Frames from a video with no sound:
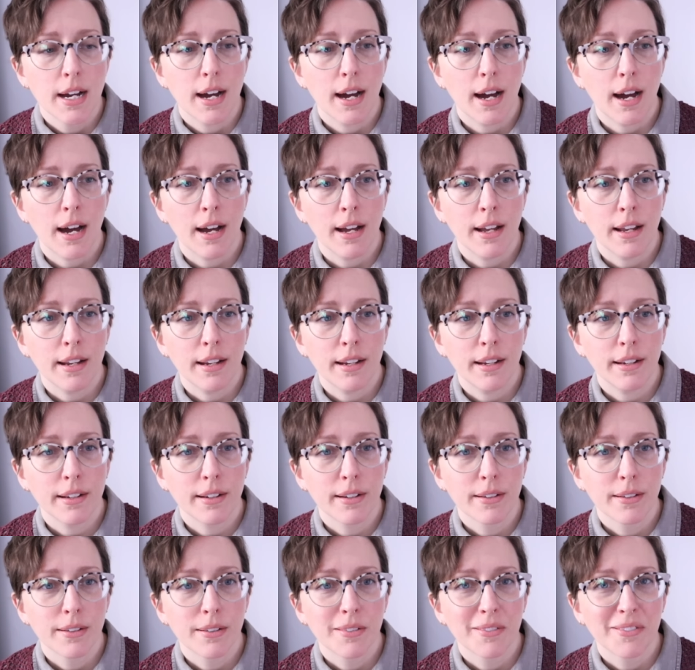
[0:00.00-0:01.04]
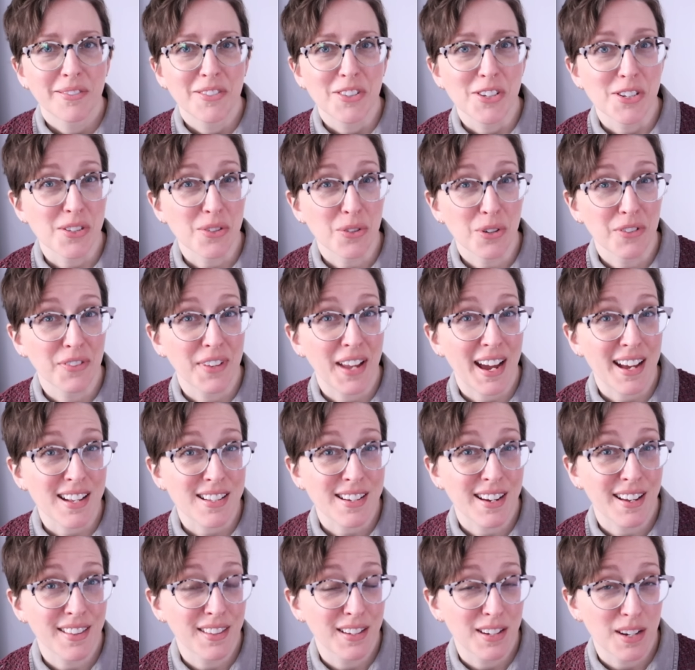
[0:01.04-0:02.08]
I just sort of cast
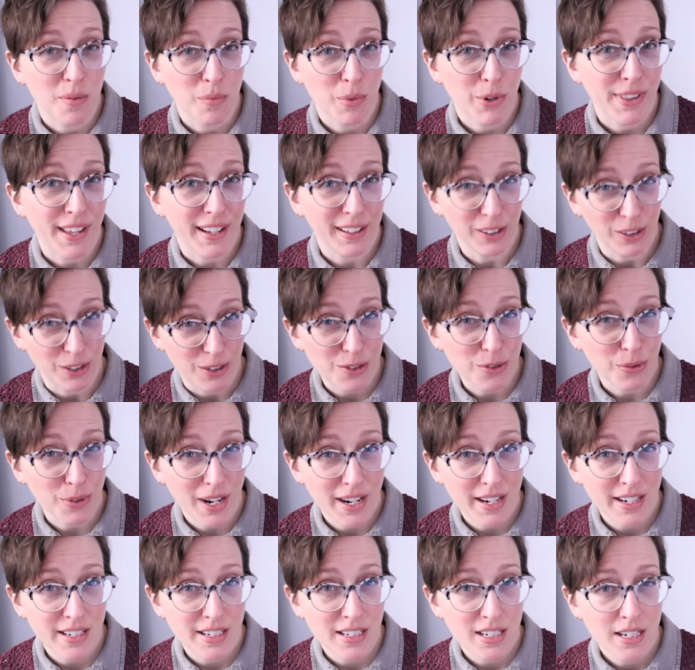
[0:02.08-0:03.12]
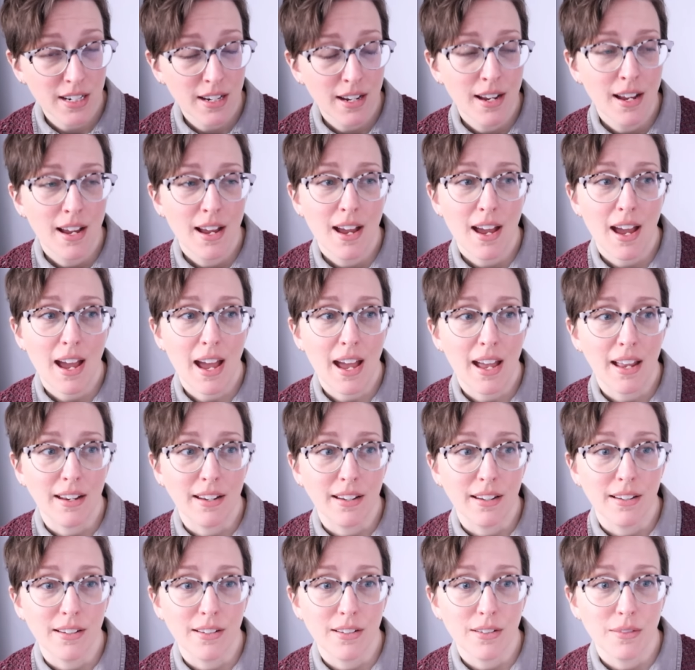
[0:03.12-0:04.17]
on the number that looked right
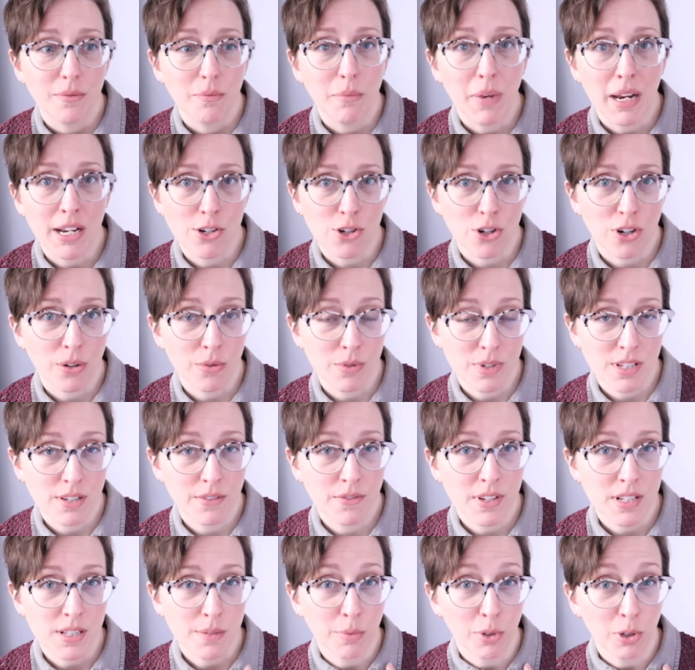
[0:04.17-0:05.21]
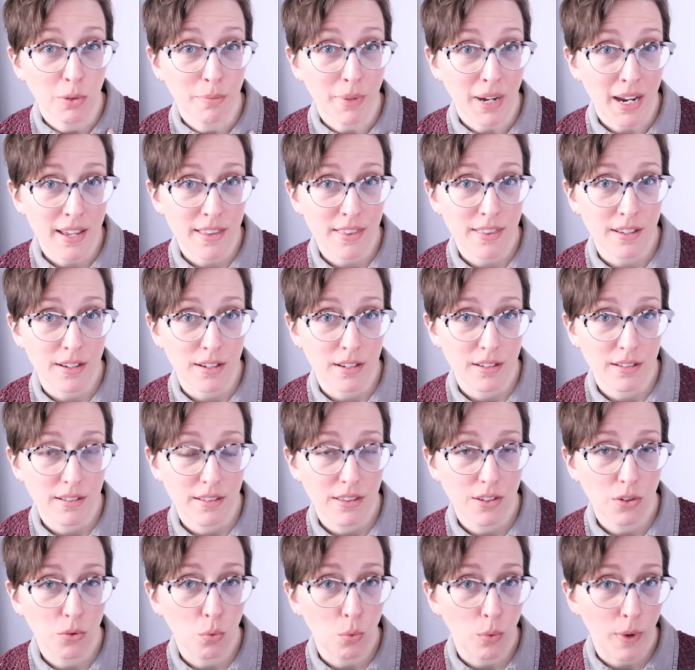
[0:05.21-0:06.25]
and made sure it was divisible by the,
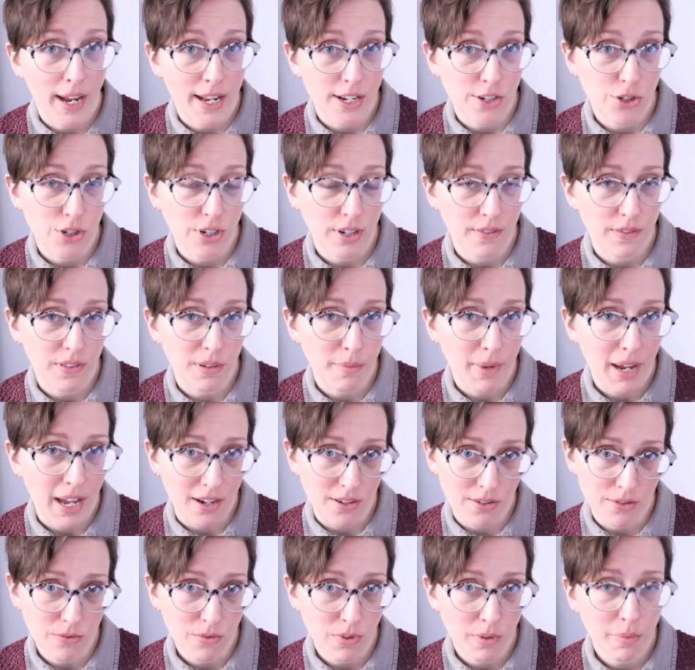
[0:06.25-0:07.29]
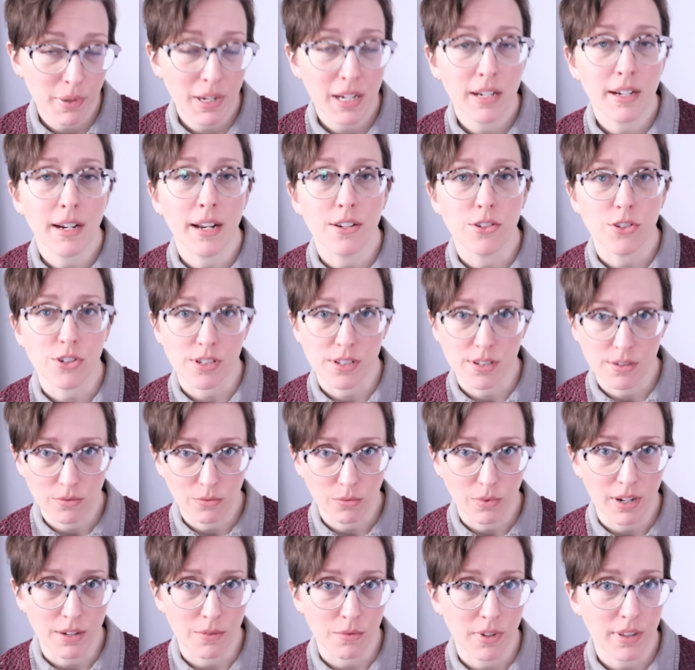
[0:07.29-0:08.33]
the wedge of the pattern repeat and just
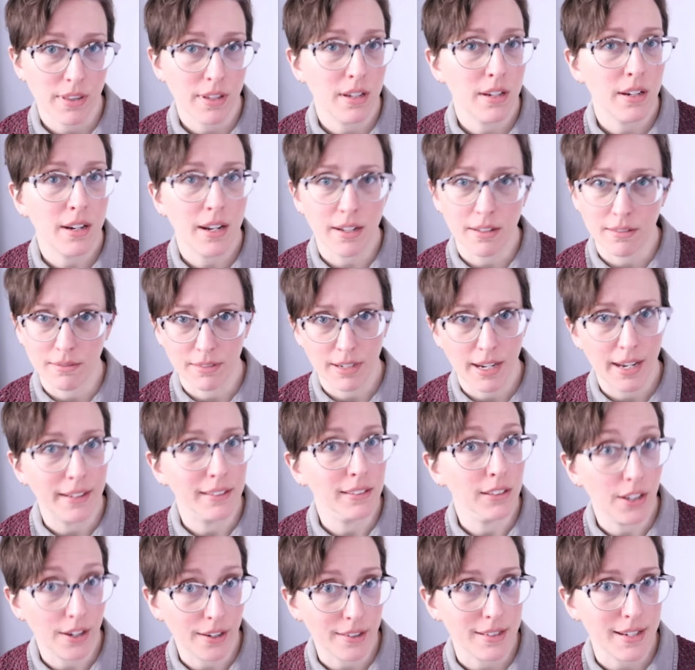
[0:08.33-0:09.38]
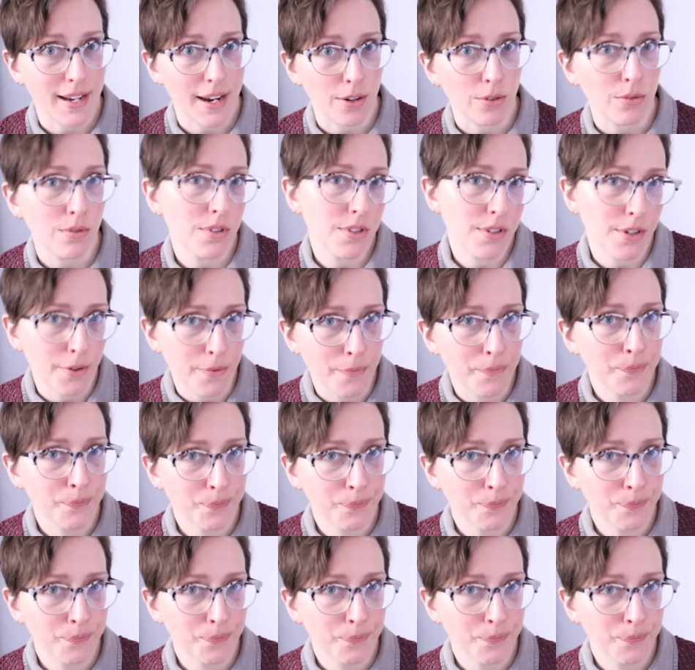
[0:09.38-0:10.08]
went with it and, and lucked out. So